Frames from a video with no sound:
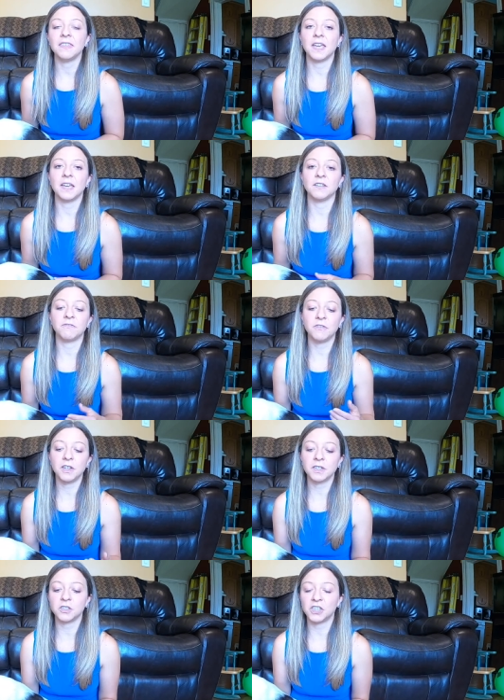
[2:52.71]
The
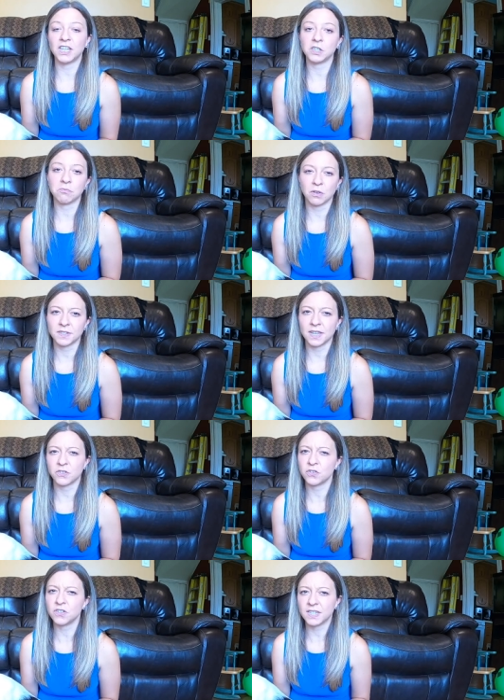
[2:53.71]
food changing
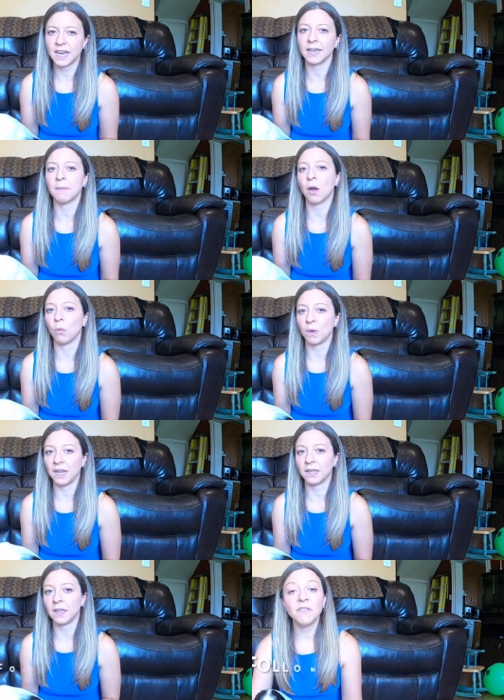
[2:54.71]
process should take about a
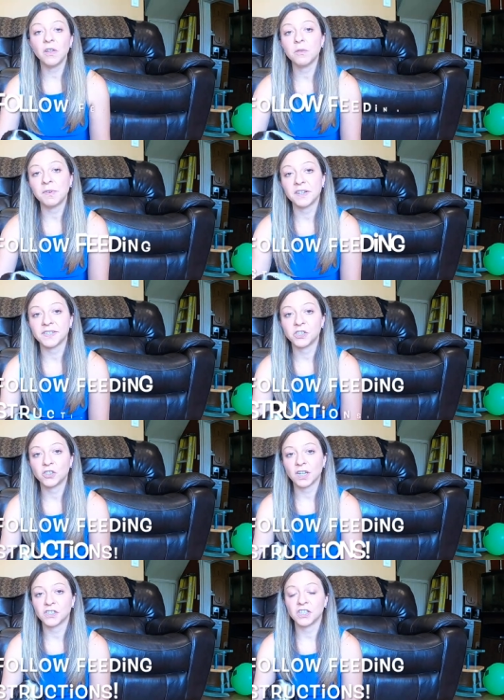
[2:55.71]
week. I follow the breeder's
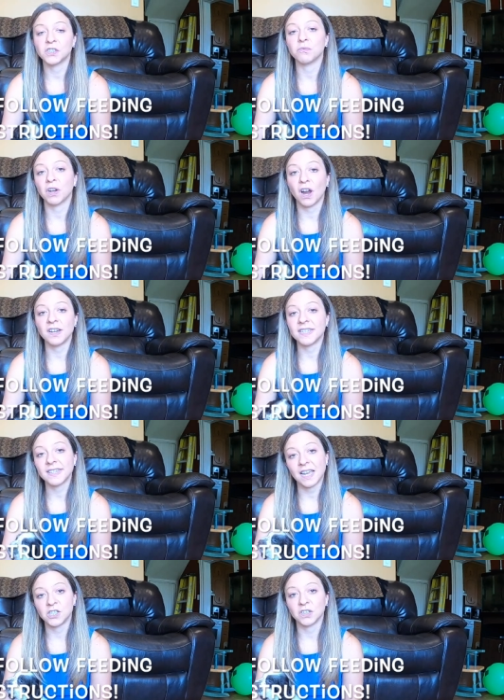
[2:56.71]
instructions regarding
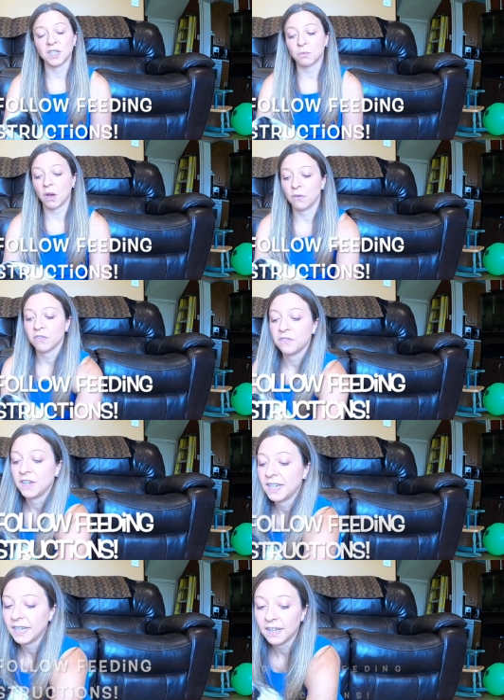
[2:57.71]
schedule as well for
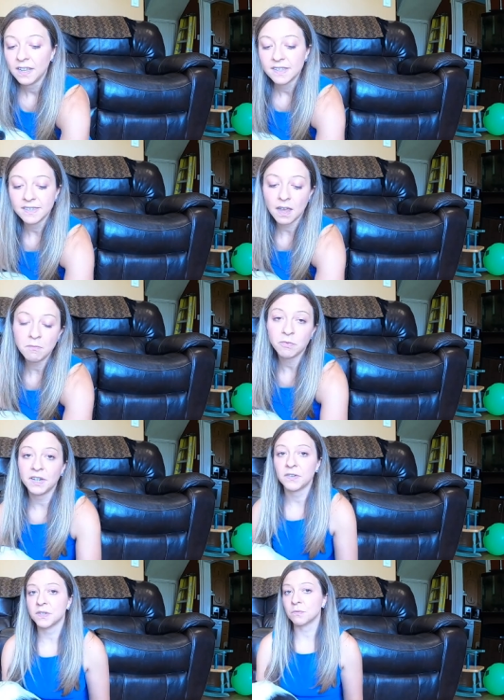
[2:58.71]
feeding. Some
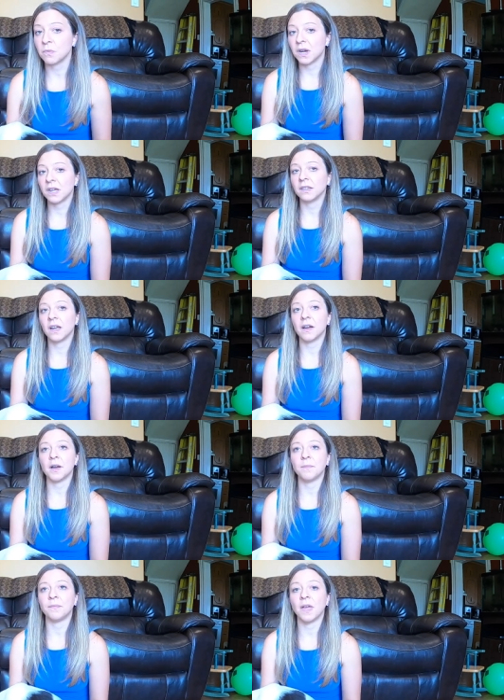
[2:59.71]
breeders will
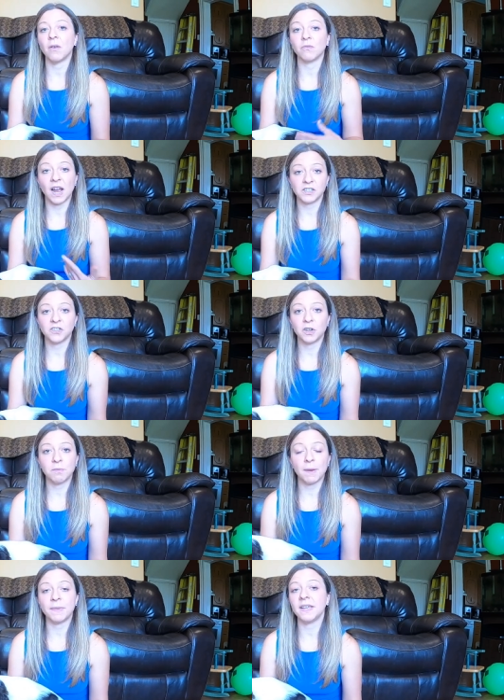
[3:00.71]
um, ration their
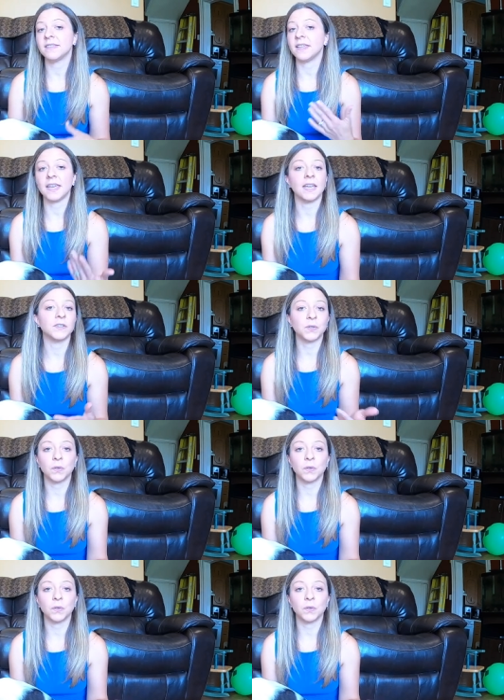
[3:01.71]
puppies, they eat